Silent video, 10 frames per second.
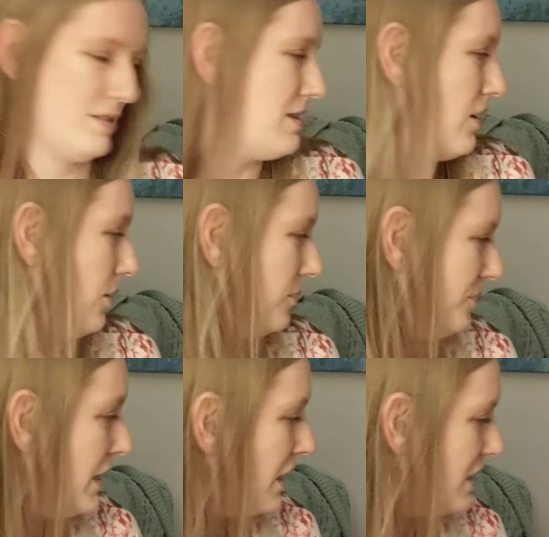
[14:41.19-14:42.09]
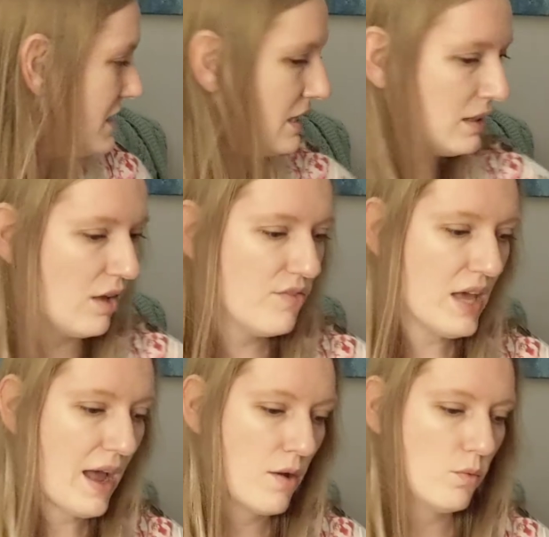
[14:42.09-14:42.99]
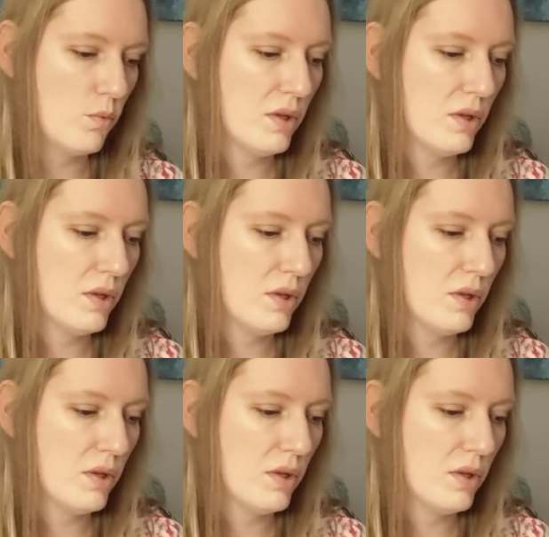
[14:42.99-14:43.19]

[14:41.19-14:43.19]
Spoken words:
So didn't love that.